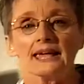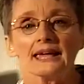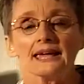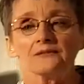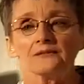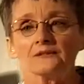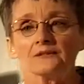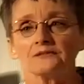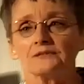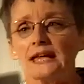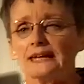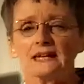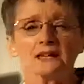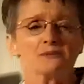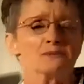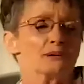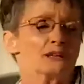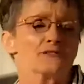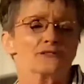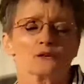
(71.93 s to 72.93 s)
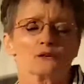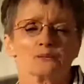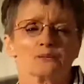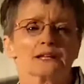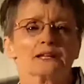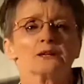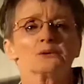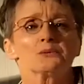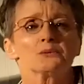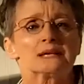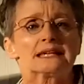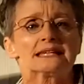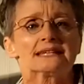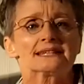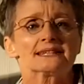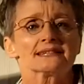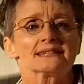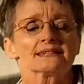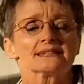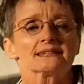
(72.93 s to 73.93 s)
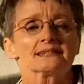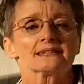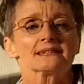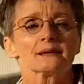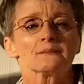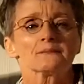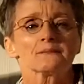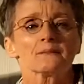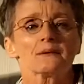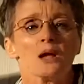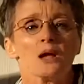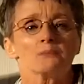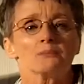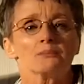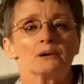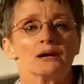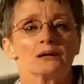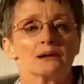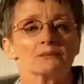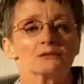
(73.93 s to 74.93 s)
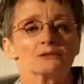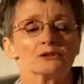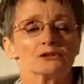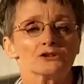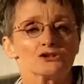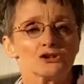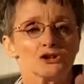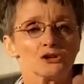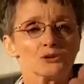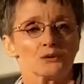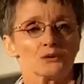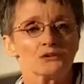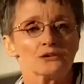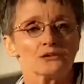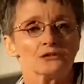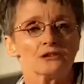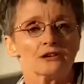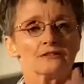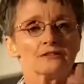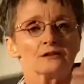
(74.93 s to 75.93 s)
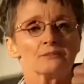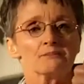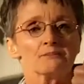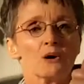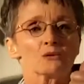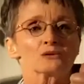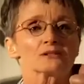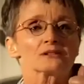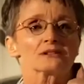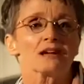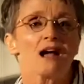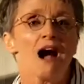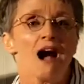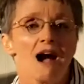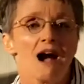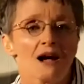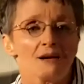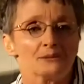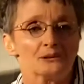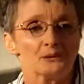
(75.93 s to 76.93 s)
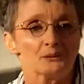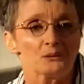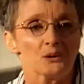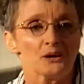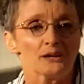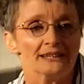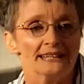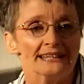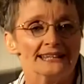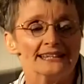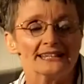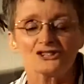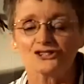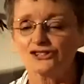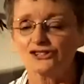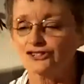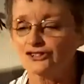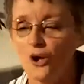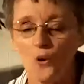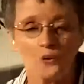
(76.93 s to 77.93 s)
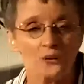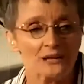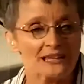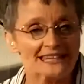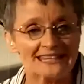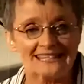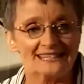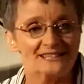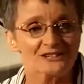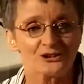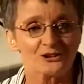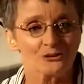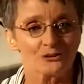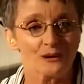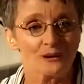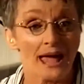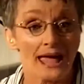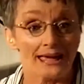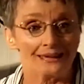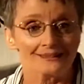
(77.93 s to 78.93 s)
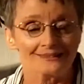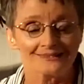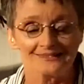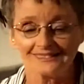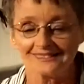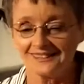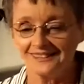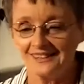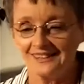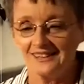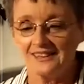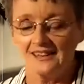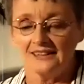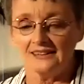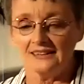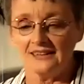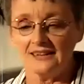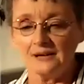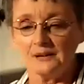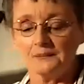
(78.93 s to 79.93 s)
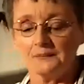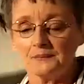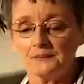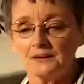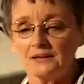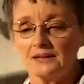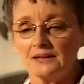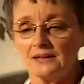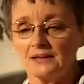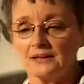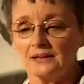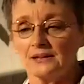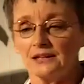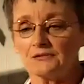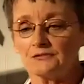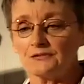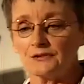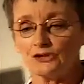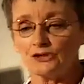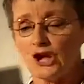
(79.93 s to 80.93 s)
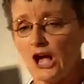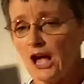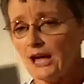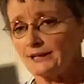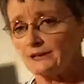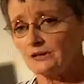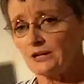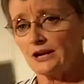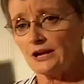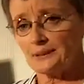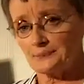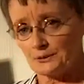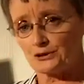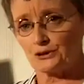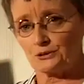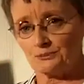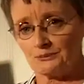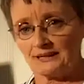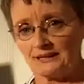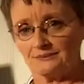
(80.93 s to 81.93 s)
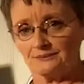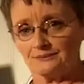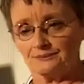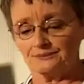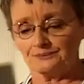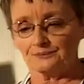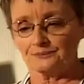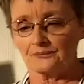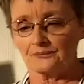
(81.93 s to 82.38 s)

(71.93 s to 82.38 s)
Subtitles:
And that can be for many reasons, but I'm going to share with you today the most common one, and it's so easy to correct. If a child comes to me